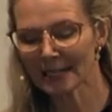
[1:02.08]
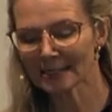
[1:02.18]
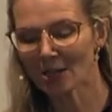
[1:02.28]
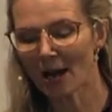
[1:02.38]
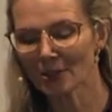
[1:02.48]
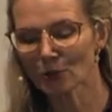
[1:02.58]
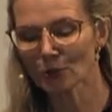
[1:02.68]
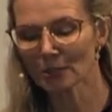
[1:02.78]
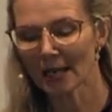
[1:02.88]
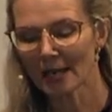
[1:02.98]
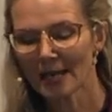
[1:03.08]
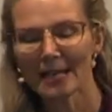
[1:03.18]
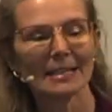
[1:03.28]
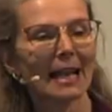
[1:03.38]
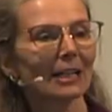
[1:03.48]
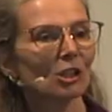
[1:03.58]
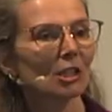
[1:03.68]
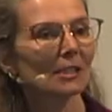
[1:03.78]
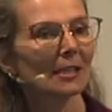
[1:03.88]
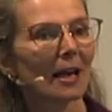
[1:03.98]
is titled
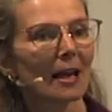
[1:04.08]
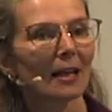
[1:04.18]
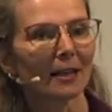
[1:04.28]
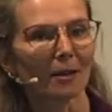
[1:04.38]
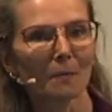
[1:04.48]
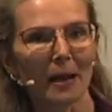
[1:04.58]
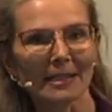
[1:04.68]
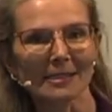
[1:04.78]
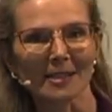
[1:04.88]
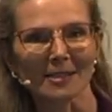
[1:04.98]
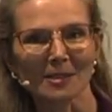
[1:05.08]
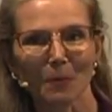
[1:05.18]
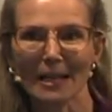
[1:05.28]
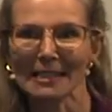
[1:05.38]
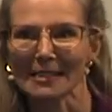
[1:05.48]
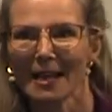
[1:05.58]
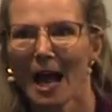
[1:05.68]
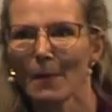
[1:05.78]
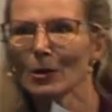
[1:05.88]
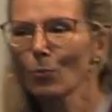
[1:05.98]
Nature's Little Masons. Please,
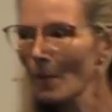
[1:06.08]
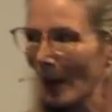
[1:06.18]
a big warm